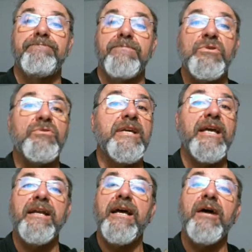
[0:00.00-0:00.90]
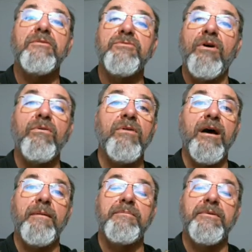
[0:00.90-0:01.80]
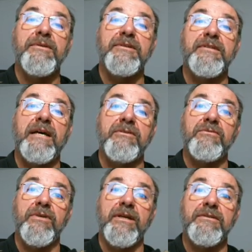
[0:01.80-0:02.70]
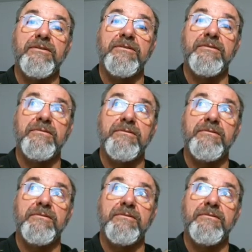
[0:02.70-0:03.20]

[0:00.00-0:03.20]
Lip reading: You cannot roll up the 7 weeks